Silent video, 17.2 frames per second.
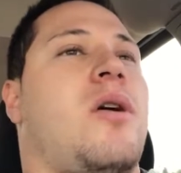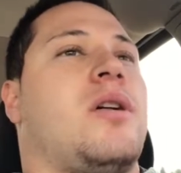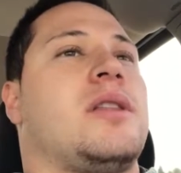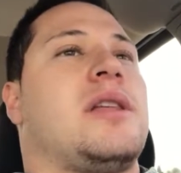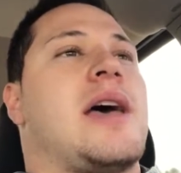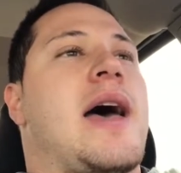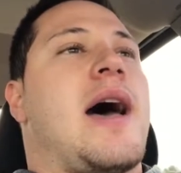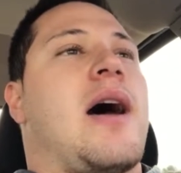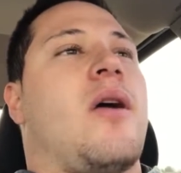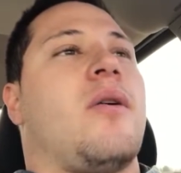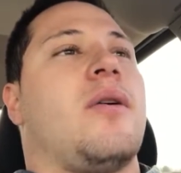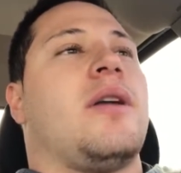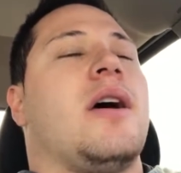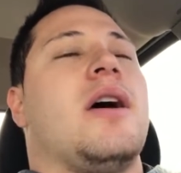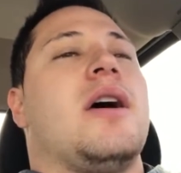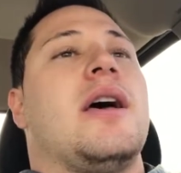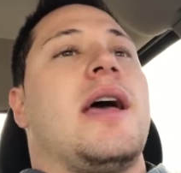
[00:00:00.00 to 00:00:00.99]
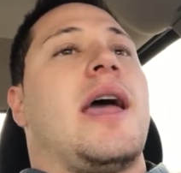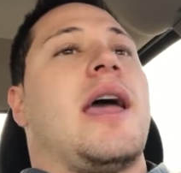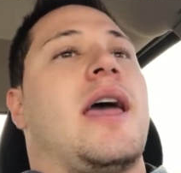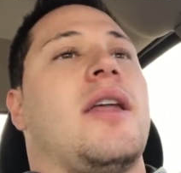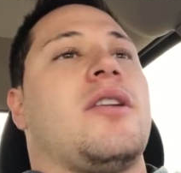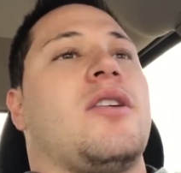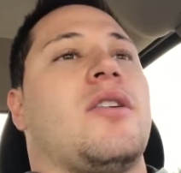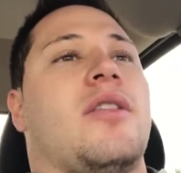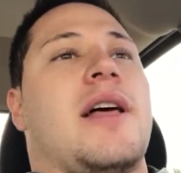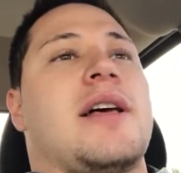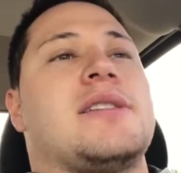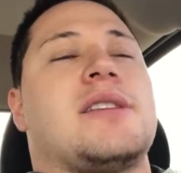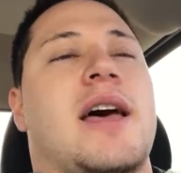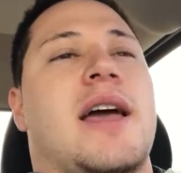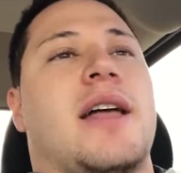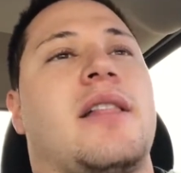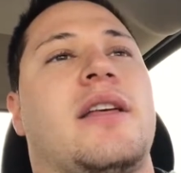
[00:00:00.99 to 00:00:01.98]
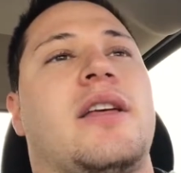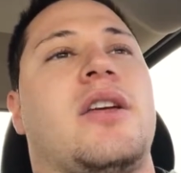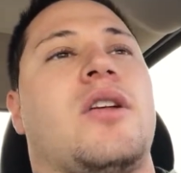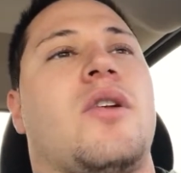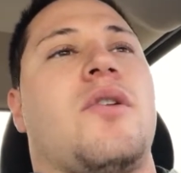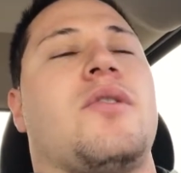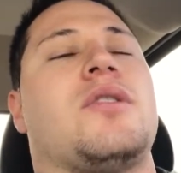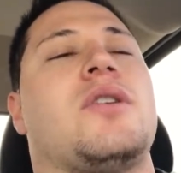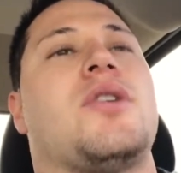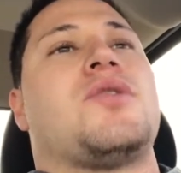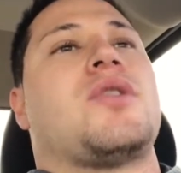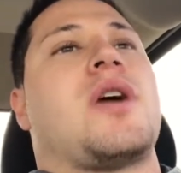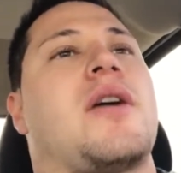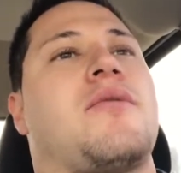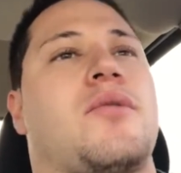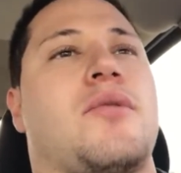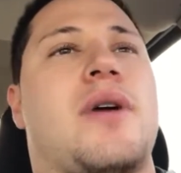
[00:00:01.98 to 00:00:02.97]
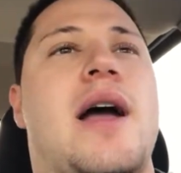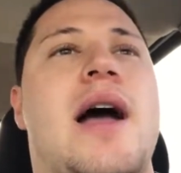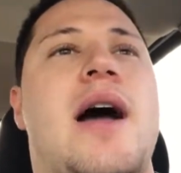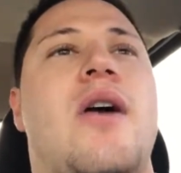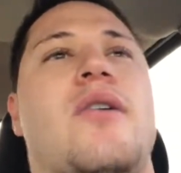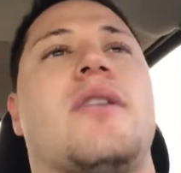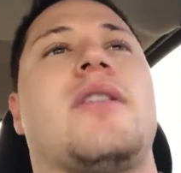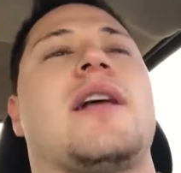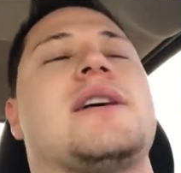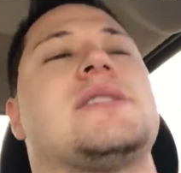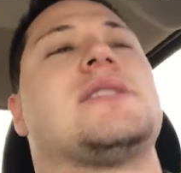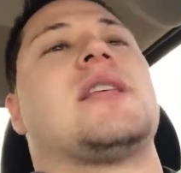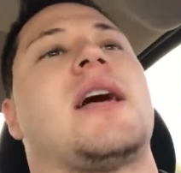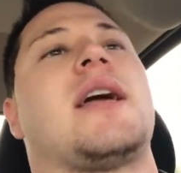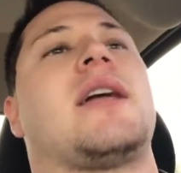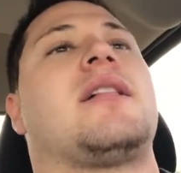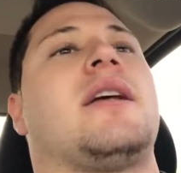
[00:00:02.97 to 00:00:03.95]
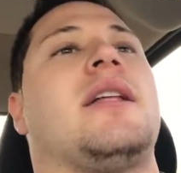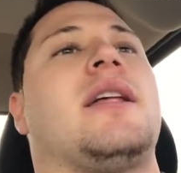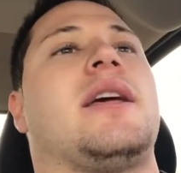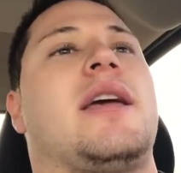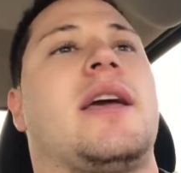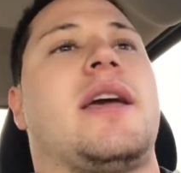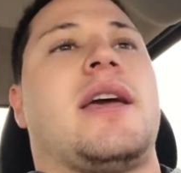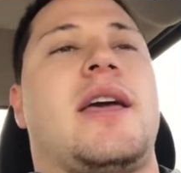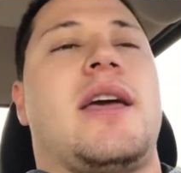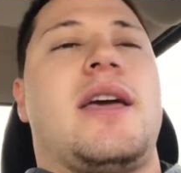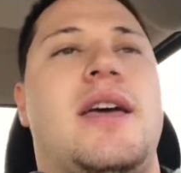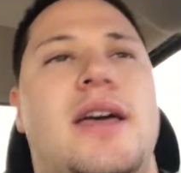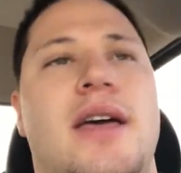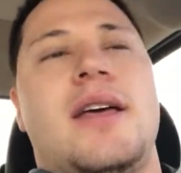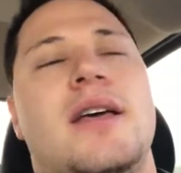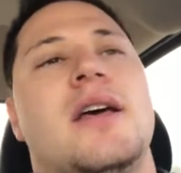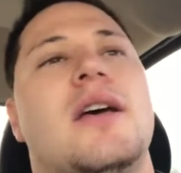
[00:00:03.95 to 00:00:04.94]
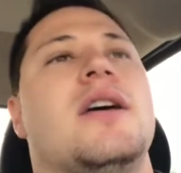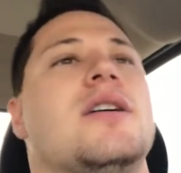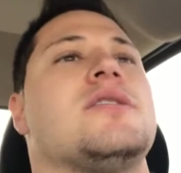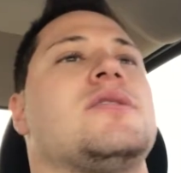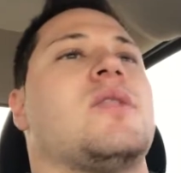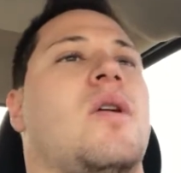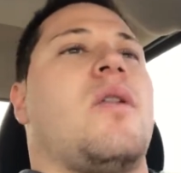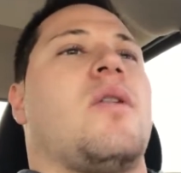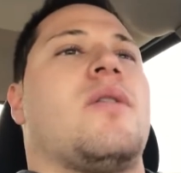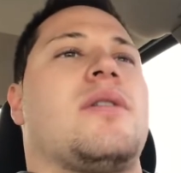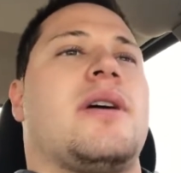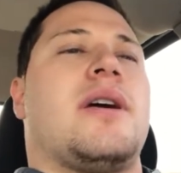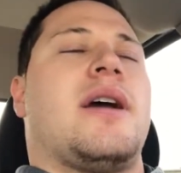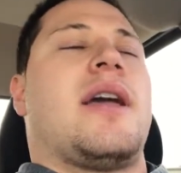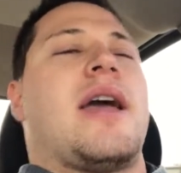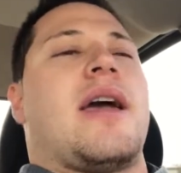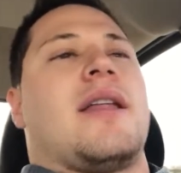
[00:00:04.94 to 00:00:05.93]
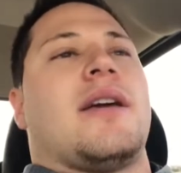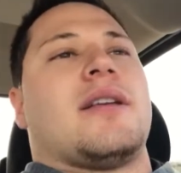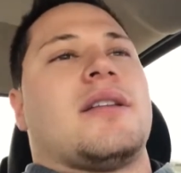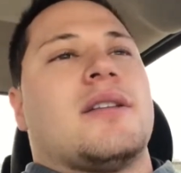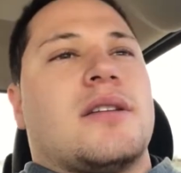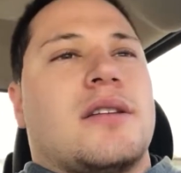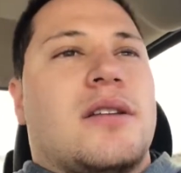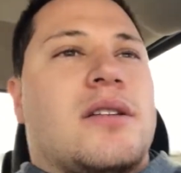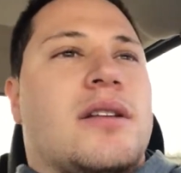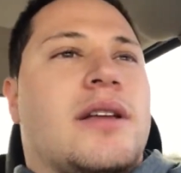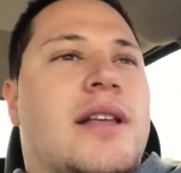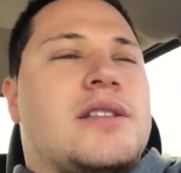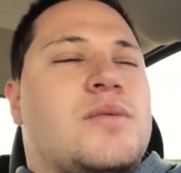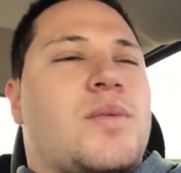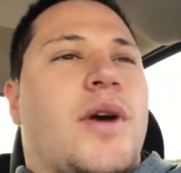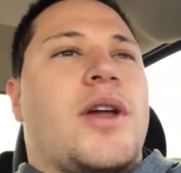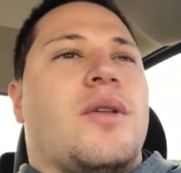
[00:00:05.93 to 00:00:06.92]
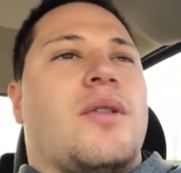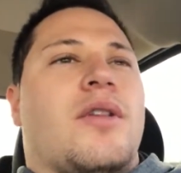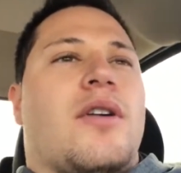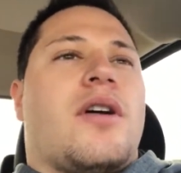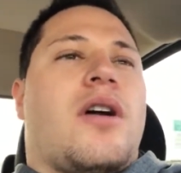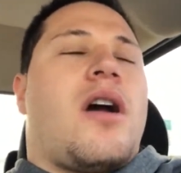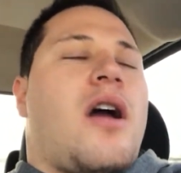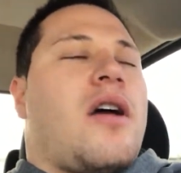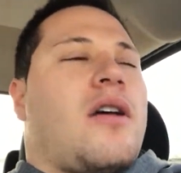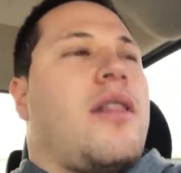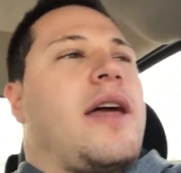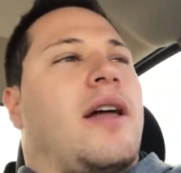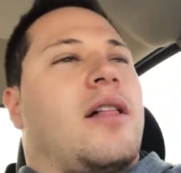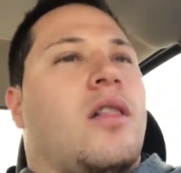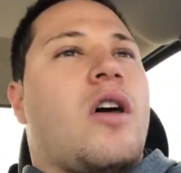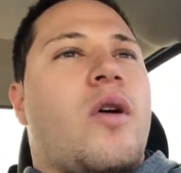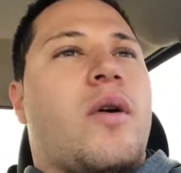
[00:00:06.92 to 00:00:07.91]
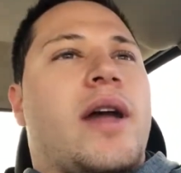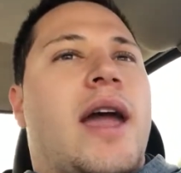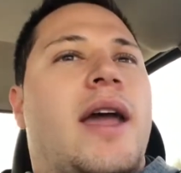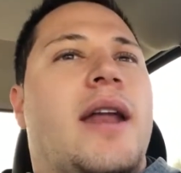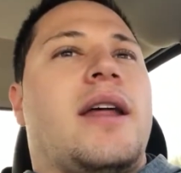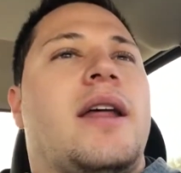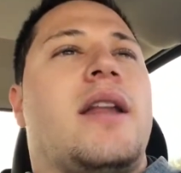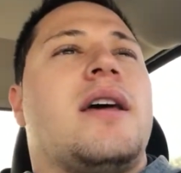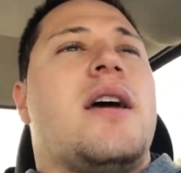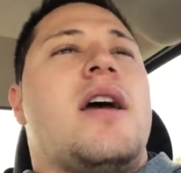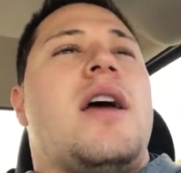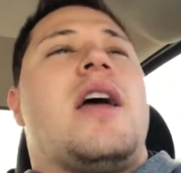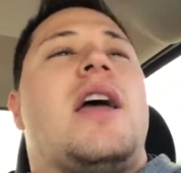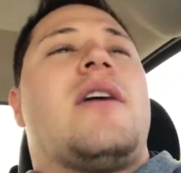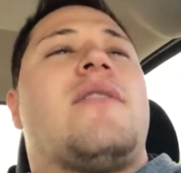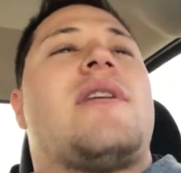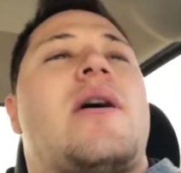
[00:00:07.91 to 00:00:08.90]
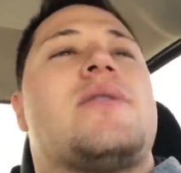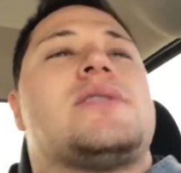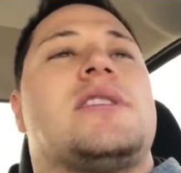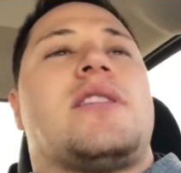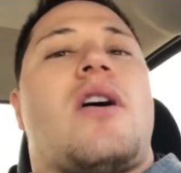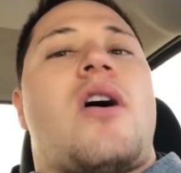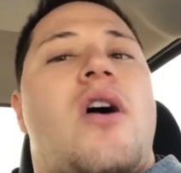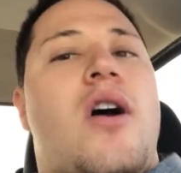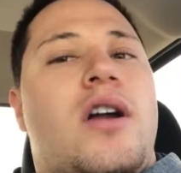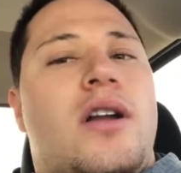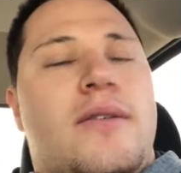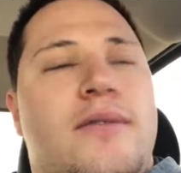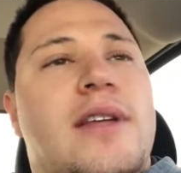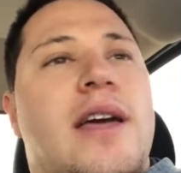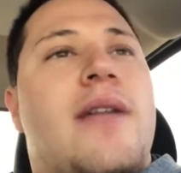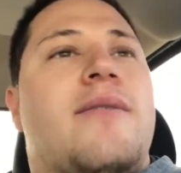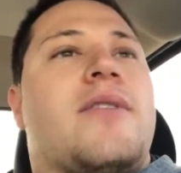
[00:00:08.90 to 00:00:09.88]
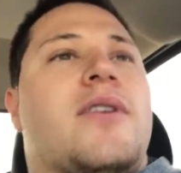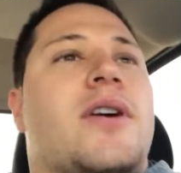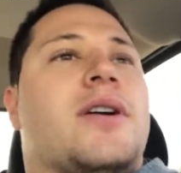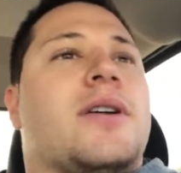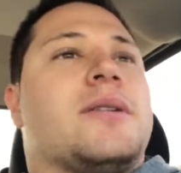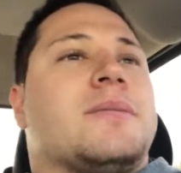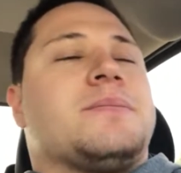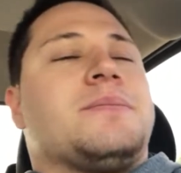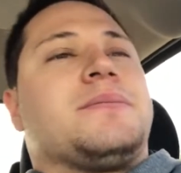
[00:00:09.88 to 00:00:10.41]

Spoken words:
town, and you're less likely, you know, to drive around, less likely to get hit. So again, it's where you are like located. If I was in the heart of Denver,